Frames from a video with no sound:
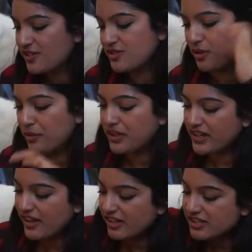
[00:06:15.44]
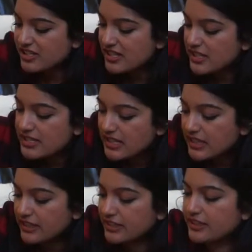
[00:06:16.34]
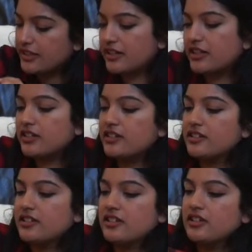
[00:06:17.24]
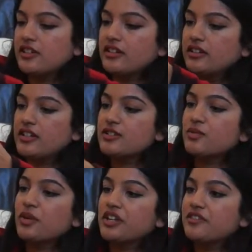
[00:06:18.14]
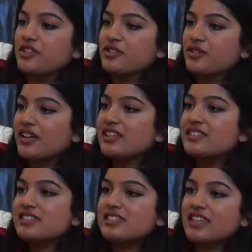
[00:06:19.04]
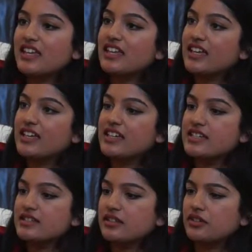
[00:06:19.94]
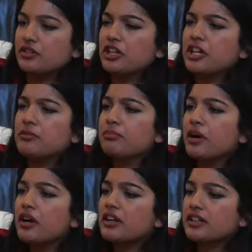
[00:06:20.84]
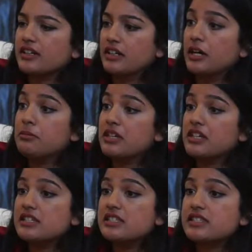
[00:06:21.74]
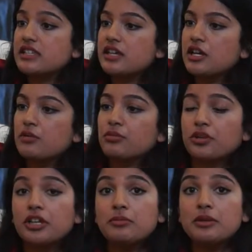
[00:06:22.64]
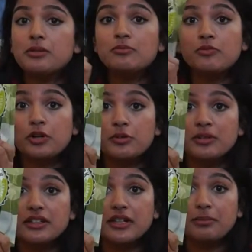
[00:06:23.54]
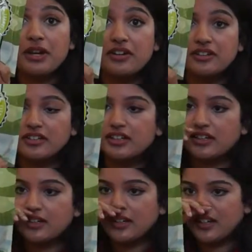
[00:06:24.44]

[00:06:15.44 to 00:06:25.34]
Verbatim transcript: so what else is in here? Here's one of the treats. It is green bark gummies. Premium formula, apparently.